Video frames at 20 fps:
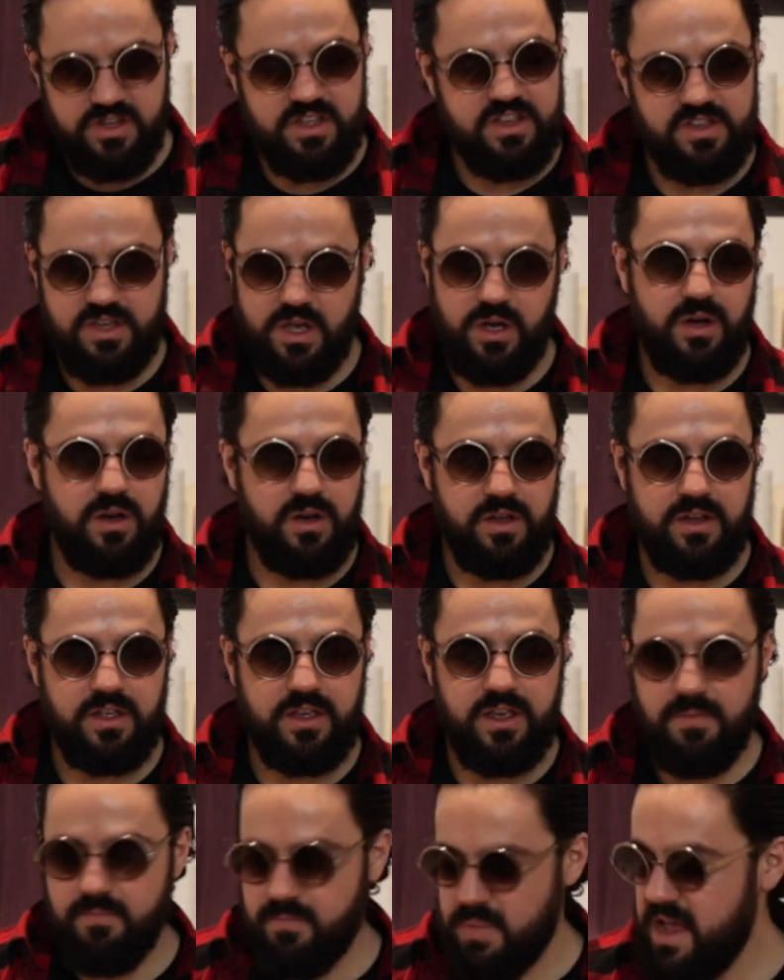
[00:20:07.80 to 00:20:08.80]

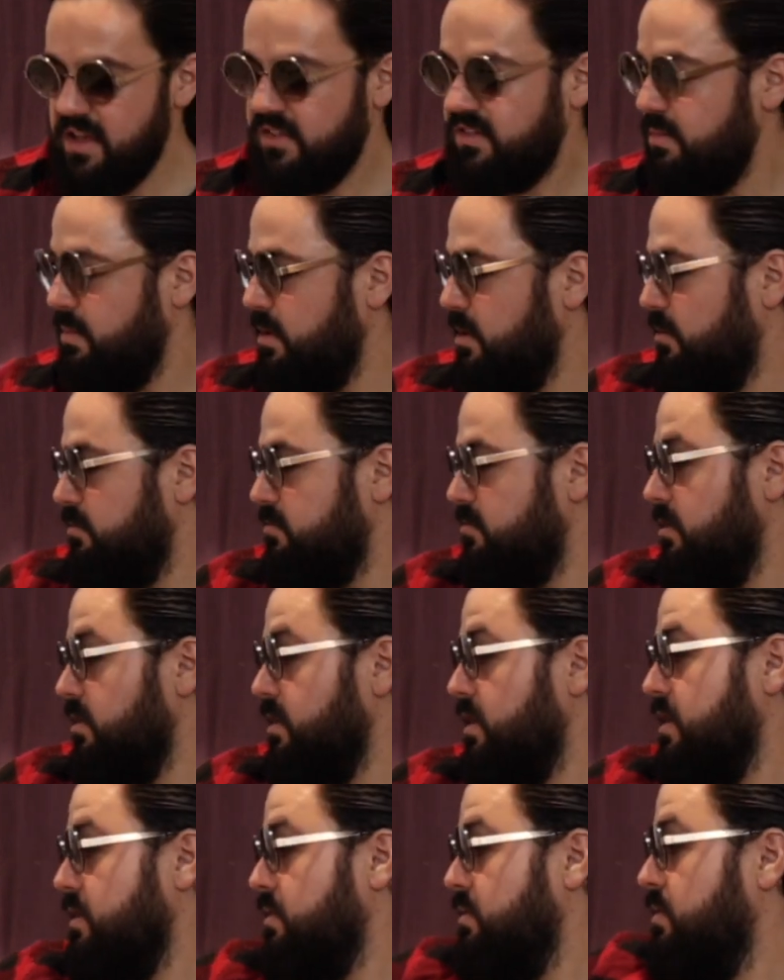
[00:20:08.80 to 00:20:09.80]
disheartening and pissing me off
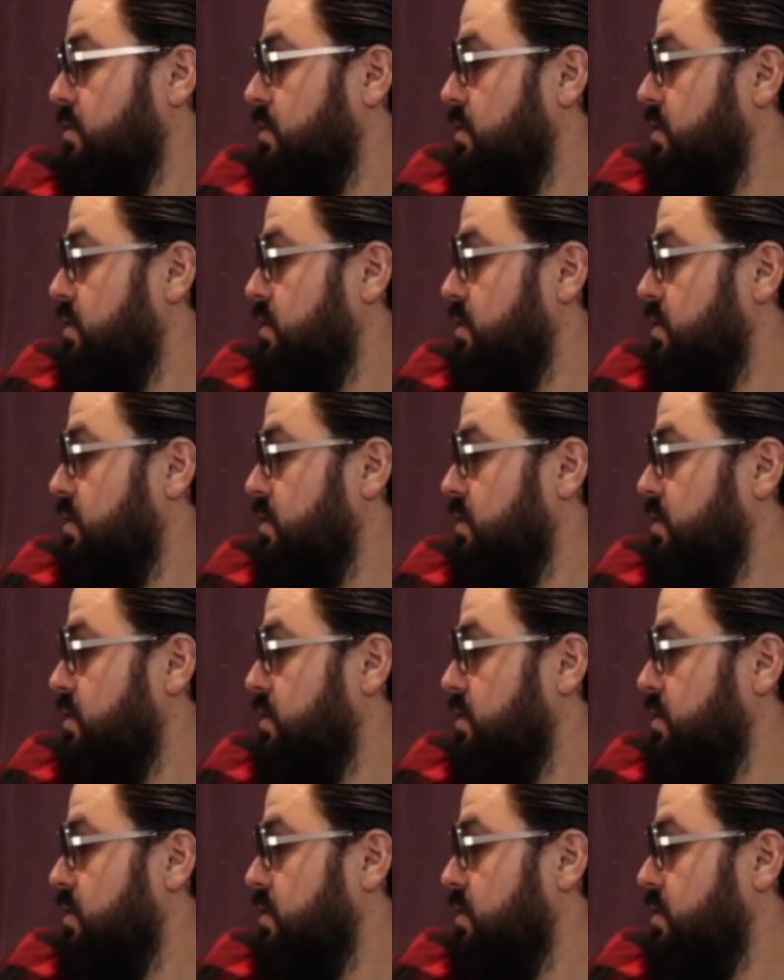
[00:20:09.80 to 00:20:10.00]
right now.